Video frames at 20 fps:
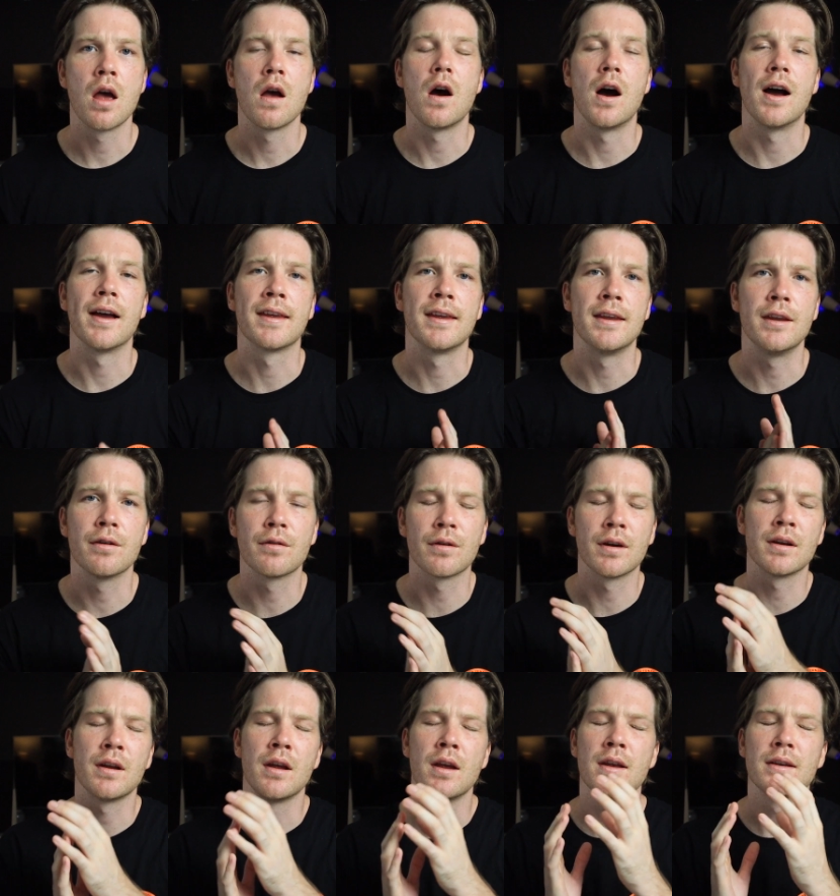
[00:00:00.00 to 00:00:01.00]
I hear
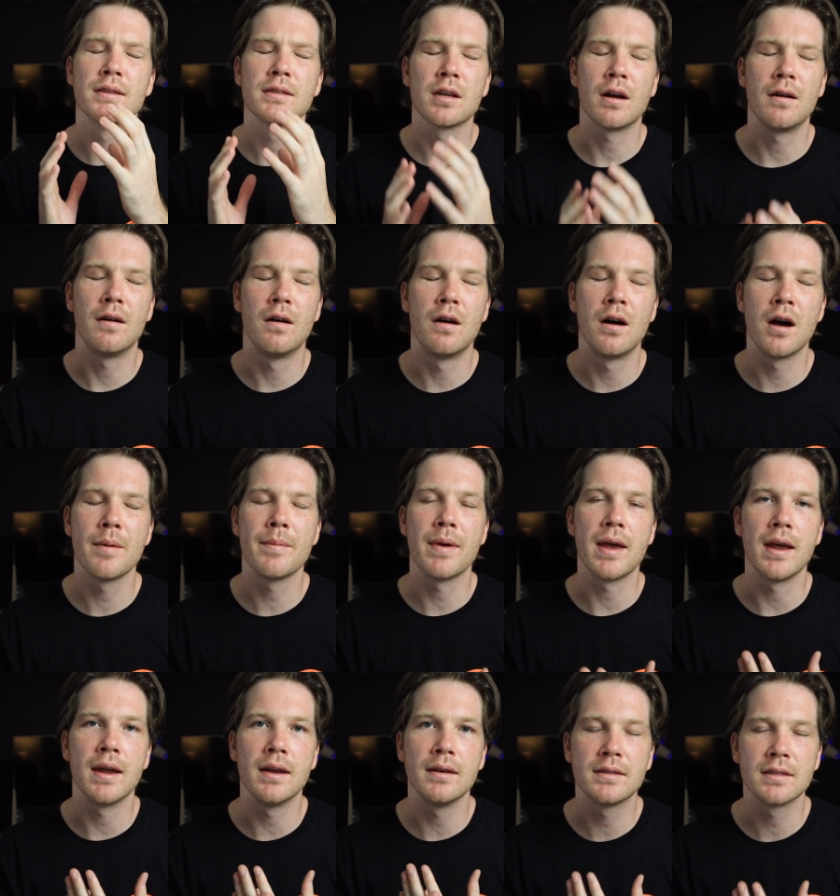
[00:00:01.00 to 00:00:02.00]
it time
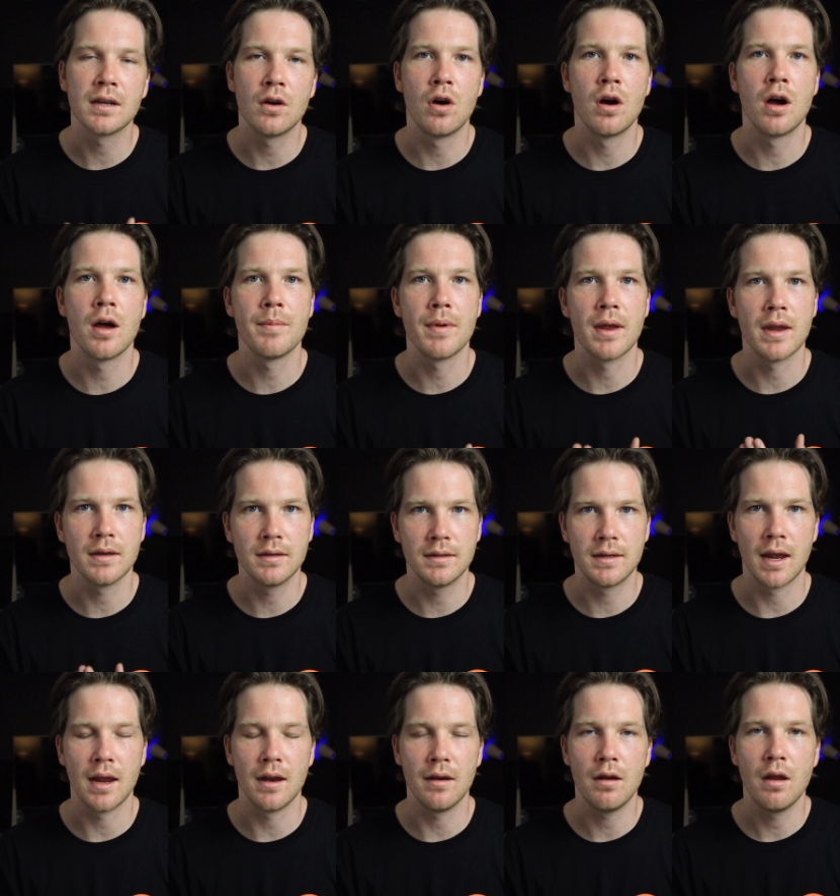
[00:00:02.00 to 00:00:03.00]
and time
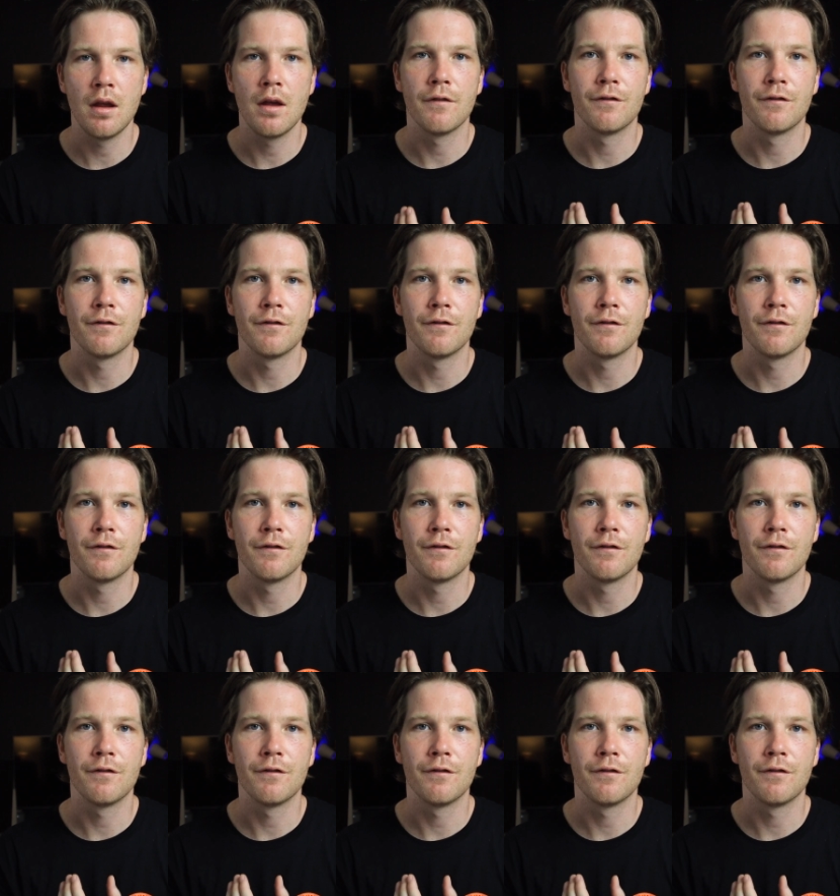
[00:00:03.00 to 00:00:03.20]
again